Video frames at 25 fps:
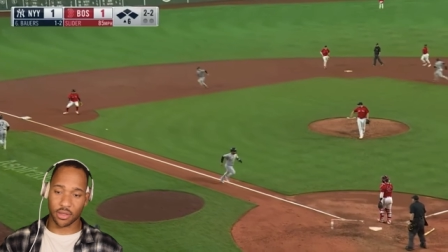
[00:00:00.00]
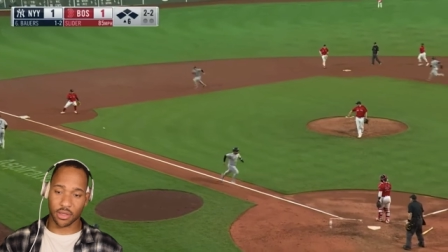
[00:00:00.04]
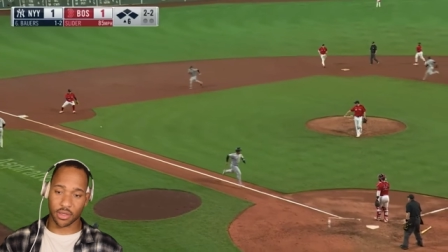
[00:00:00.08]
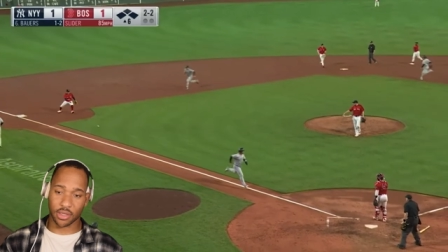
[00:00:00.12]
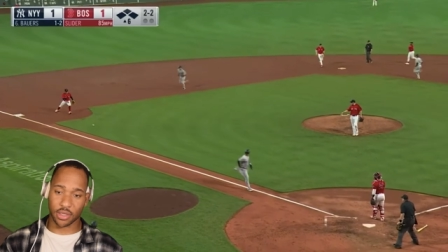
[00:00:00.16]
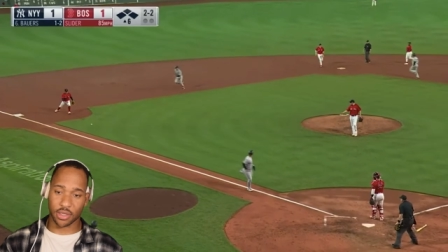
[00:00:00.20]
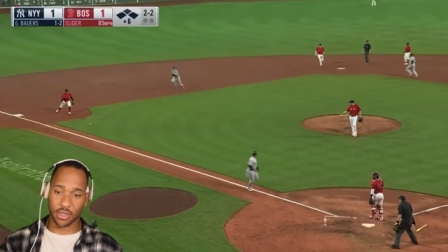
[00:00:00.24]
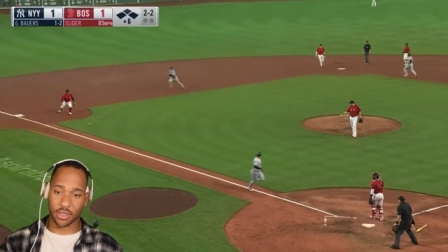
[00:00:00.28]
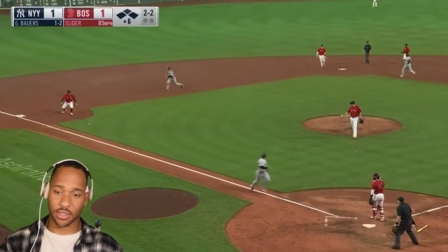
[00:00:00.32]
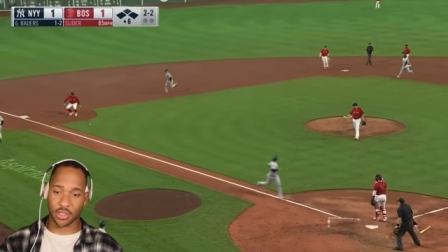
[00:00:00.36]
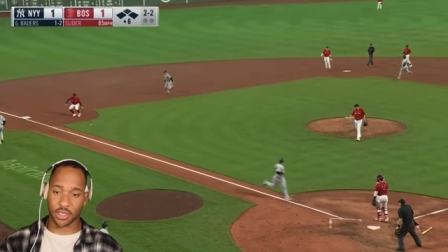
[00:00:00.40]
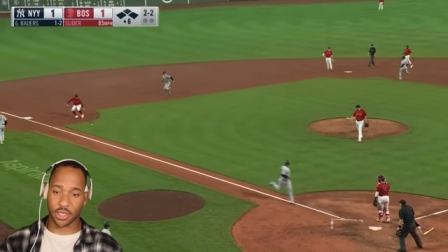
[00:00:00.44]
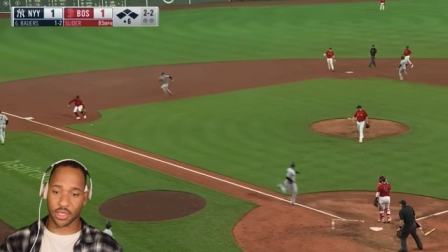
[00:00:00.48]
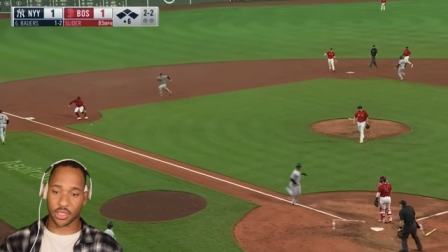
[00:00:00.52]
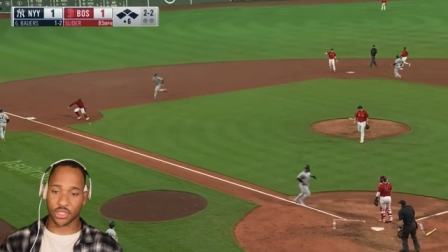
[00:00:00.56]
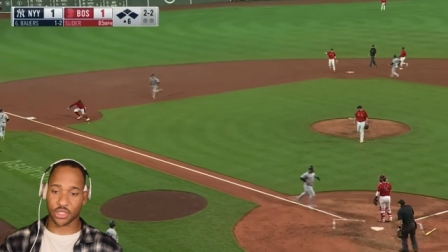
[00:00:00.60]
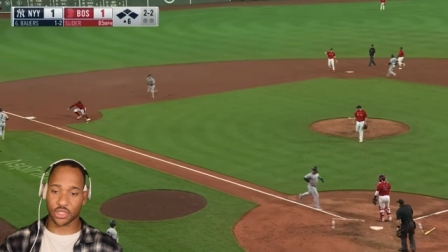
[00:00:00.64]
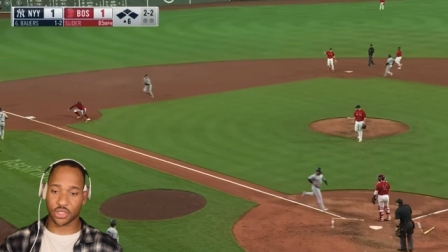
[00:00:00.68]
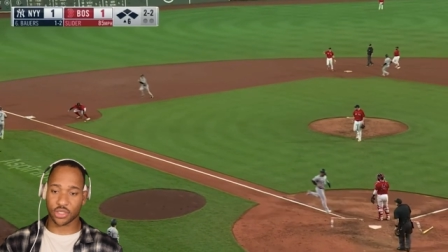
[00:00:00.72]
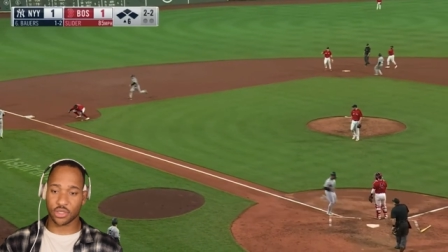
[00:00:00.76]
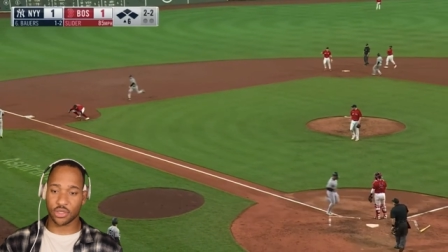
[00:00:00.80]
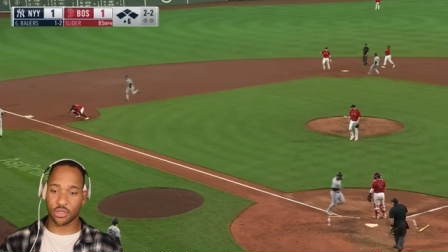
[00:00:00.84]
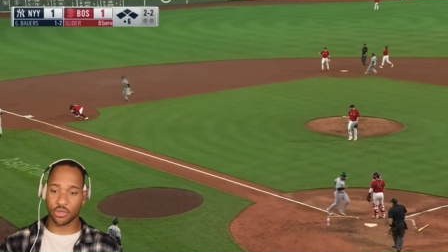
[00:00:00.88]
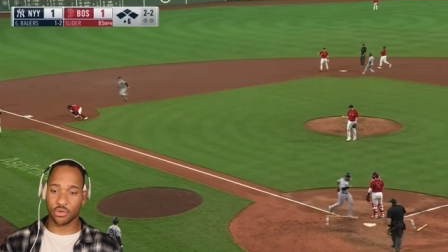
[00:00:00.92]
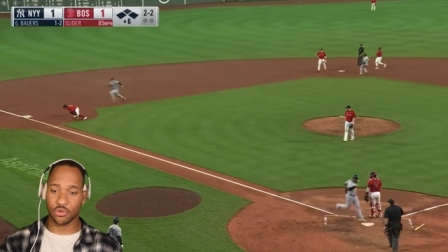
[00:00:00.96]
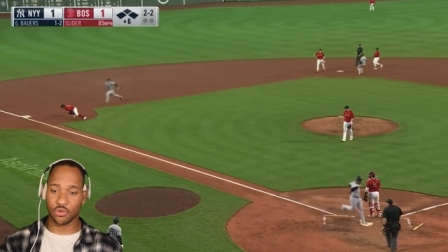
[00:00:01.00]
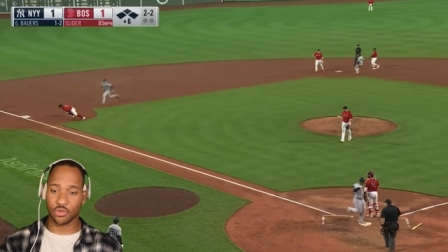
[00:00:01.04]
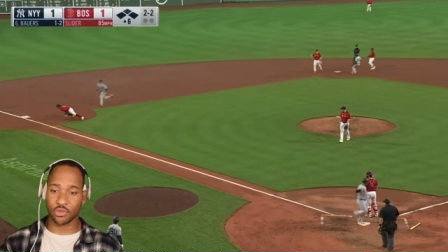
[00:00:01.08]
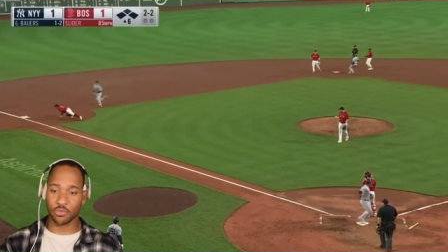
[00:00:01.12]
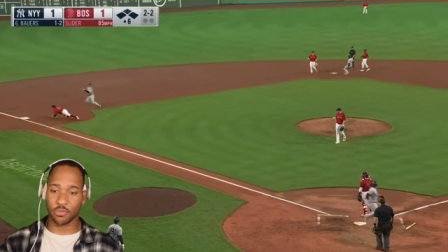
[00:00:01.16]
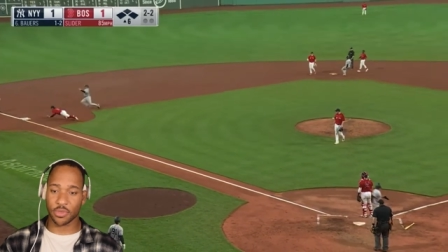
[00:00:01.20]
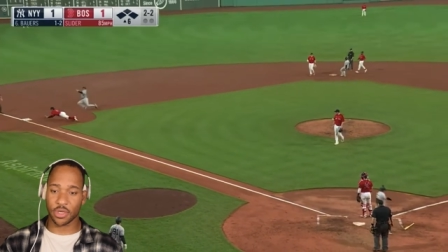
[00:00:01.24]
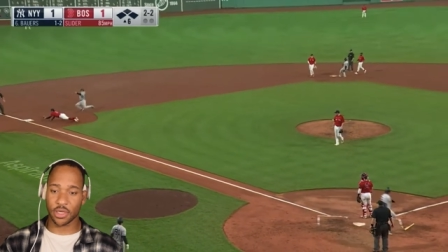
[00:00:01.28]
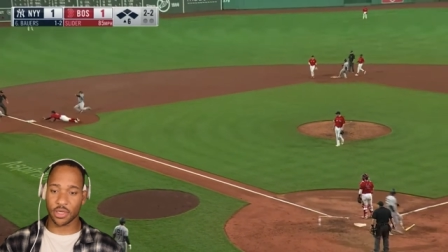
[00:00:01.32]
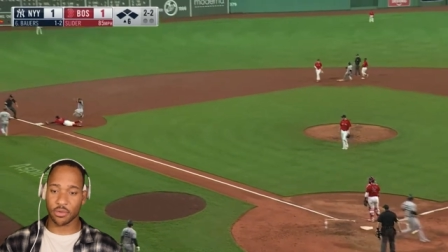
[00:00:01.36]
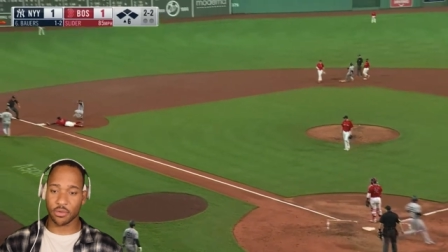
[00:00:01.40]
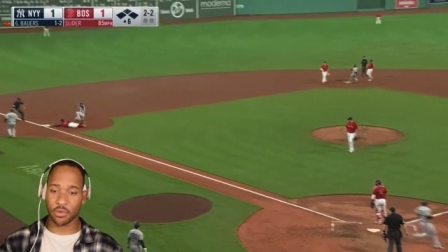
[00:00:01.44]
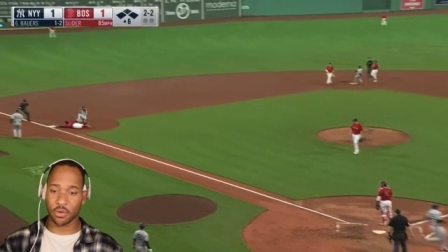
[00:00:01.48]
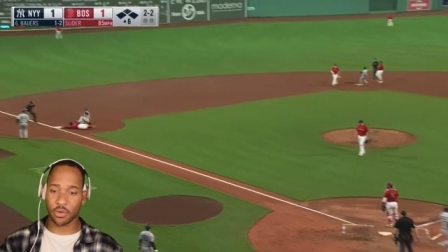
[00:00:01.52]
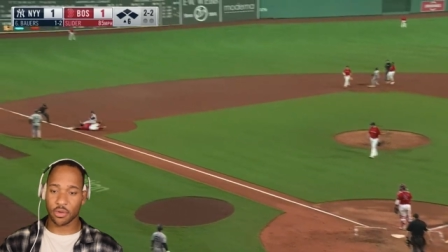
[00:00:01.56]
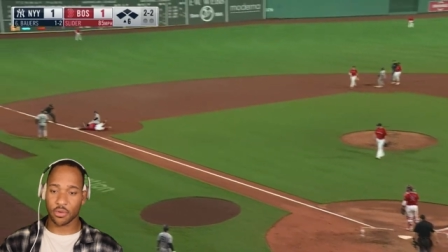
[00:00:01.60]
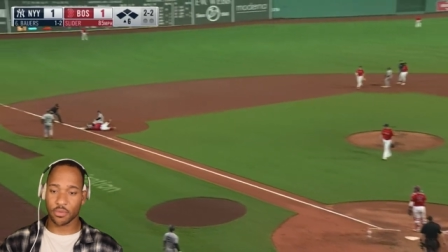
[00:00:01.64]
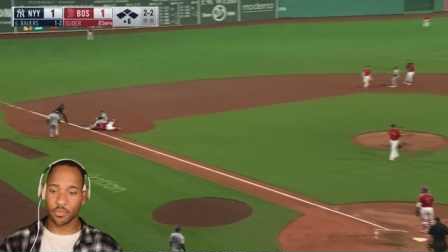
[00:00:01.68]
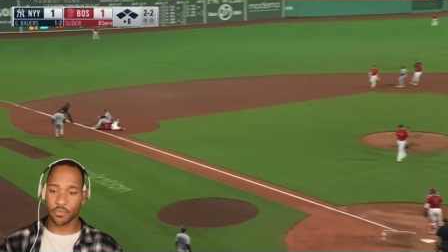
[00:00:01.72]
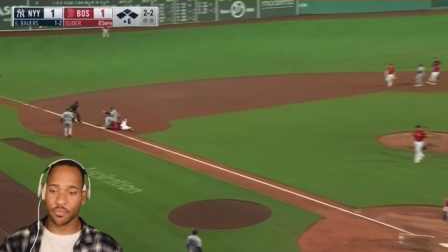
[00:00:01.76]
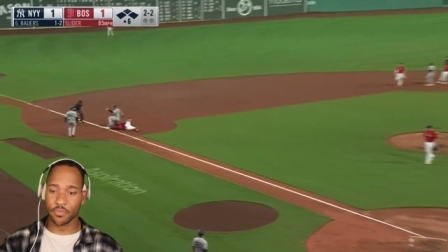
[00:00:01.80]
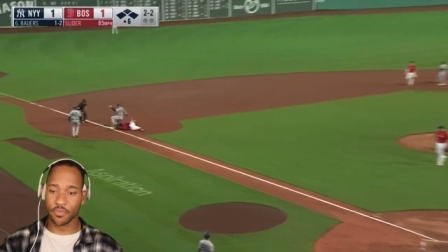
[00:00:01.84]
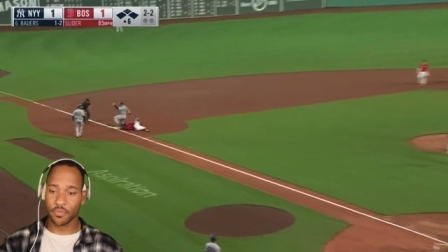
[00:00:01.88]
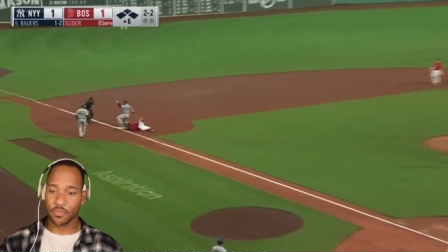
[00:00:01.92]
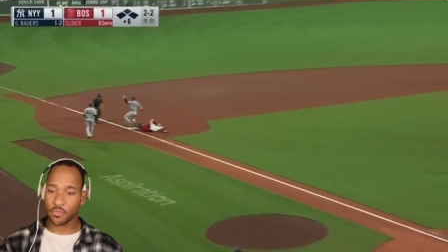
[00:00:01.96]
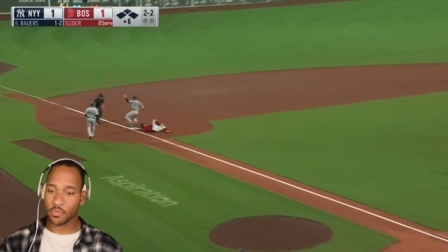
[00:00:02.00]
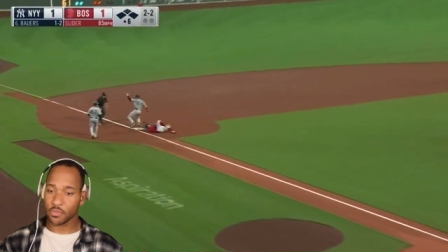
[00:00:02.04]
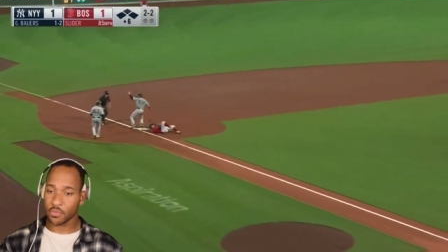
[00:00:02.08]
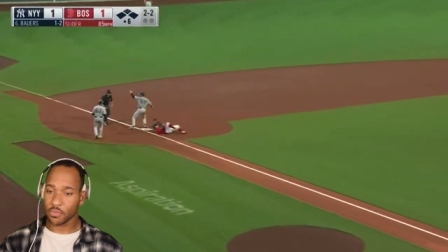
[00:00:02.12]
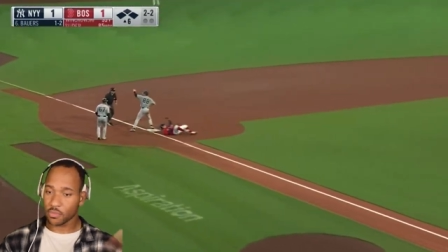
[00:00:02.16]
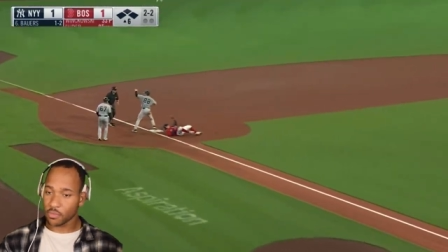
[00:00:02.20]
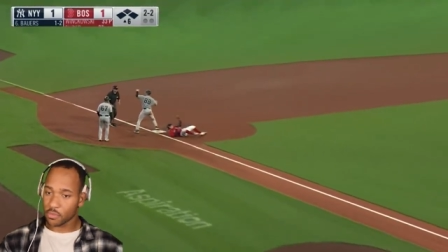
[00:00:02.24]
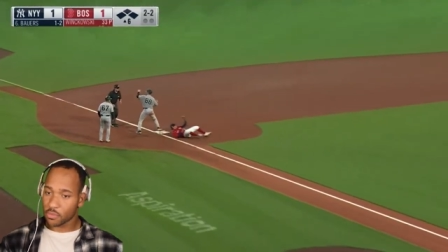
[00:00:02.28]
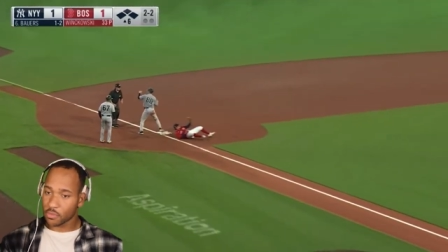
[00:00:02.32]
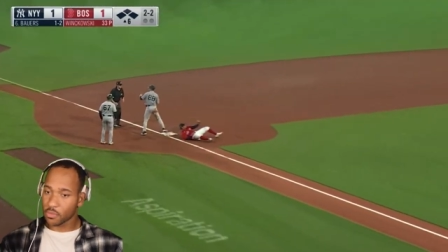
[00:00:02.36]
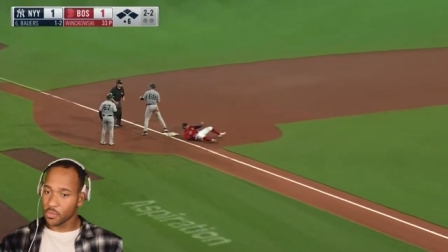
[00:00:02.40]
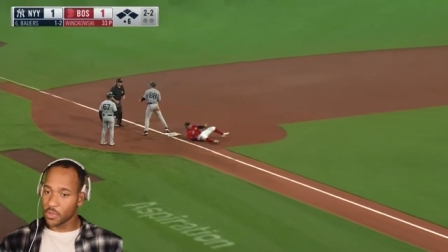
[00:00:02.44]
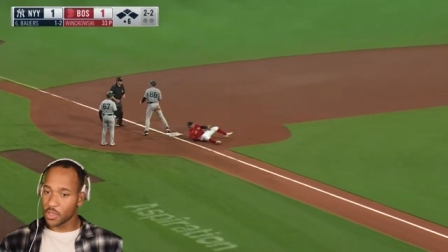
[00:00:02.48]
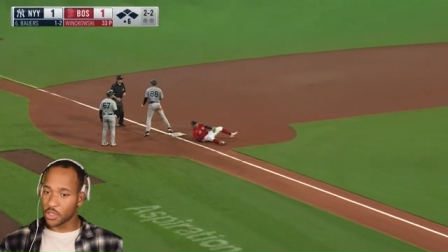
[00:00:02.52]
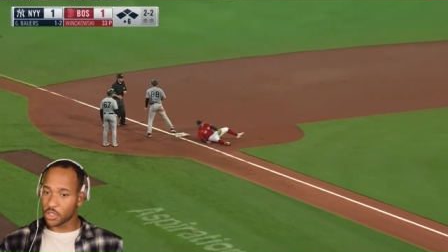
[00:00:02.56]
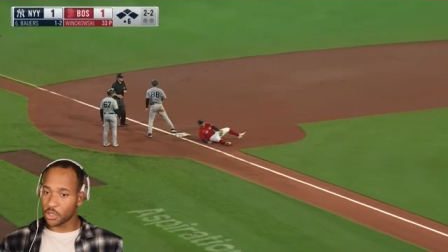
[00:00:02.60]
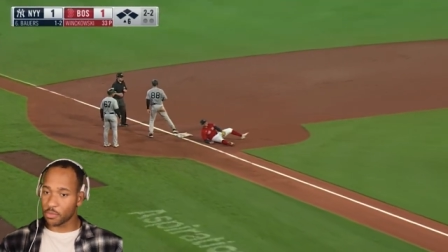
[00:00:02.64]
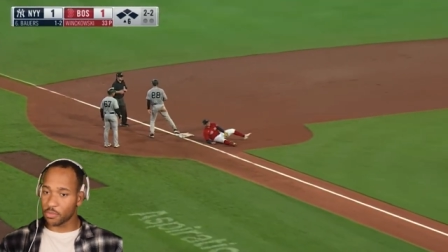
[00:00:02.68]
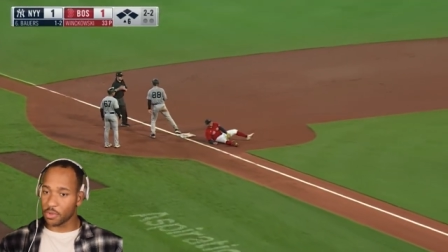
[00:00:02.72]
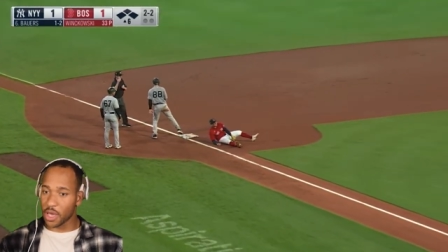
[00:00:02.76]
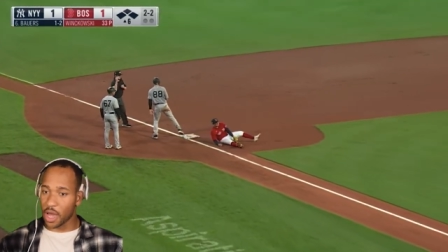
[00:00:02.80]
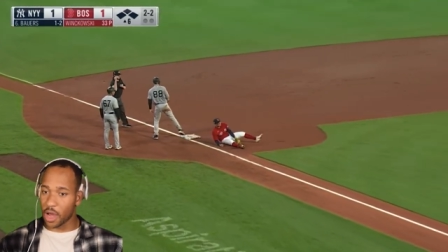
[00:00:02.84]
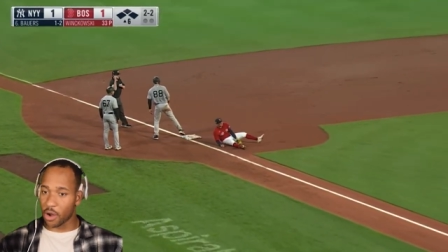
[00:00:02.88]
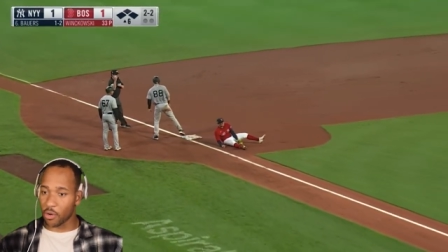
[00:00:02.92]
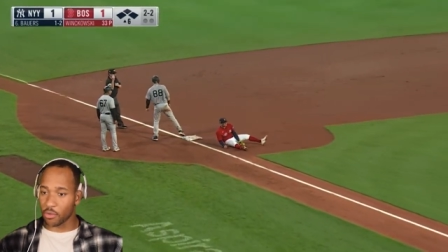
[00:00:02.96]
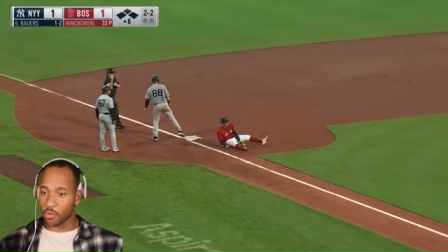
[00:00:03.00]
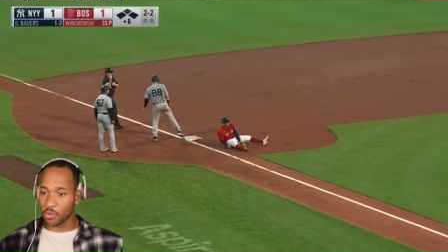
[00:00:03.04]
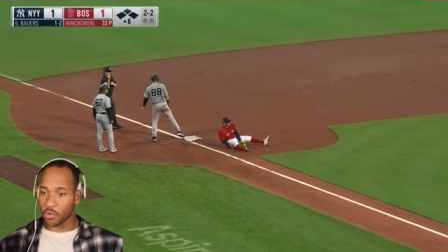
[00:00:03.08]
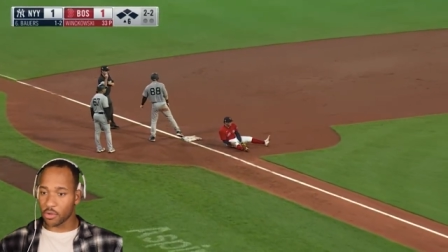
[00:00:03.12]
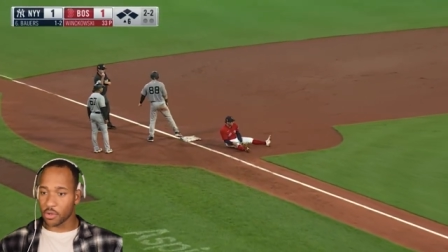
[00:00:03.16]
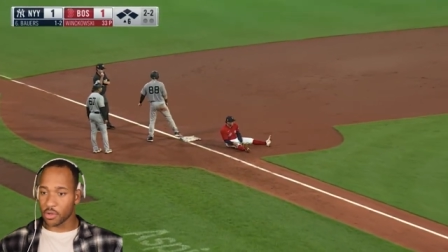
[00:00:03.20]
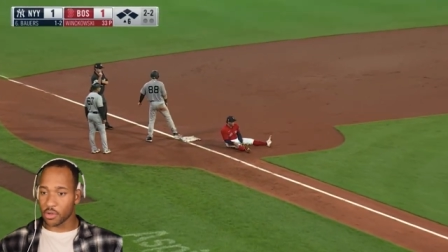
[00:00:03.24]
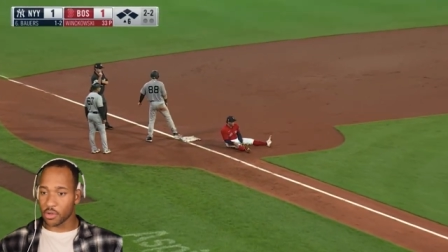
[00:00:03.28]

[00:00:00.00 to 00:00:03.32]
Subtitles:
look at this. Excuse me. He should be out.